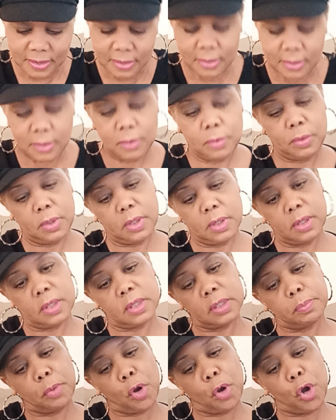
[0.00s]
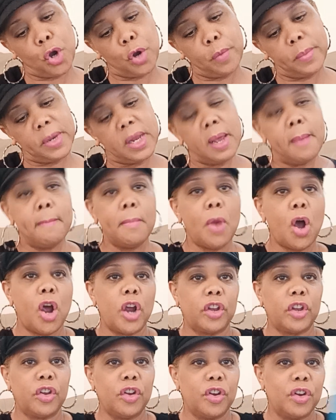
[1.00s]
What are these? Permanent
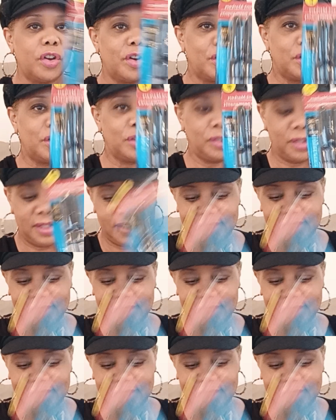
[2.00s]
markers.